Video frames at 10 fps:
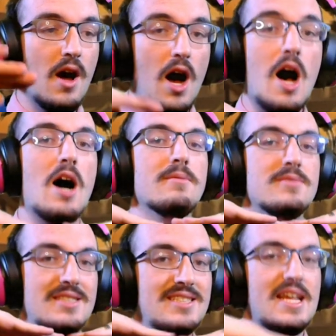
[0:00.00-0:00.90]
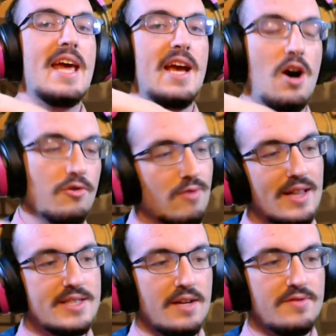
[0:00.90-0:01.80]
hums staying on
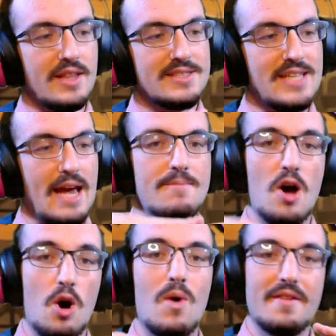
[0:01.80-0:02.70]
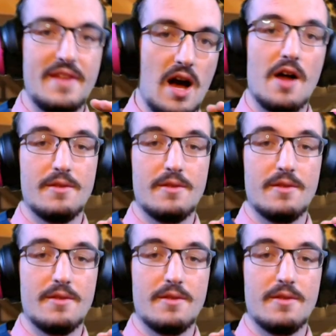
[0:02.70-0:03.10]
relatively the same note while the uh,